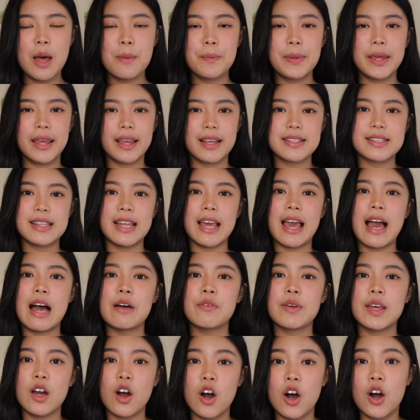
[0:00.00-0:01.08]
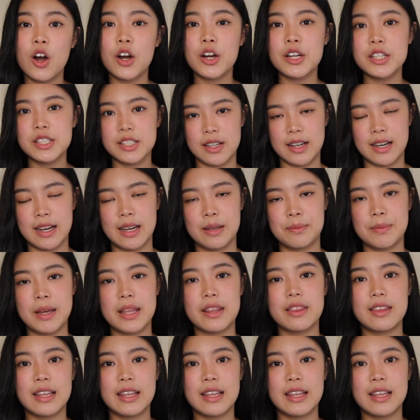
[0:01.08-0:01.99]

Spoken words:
because they have a hard time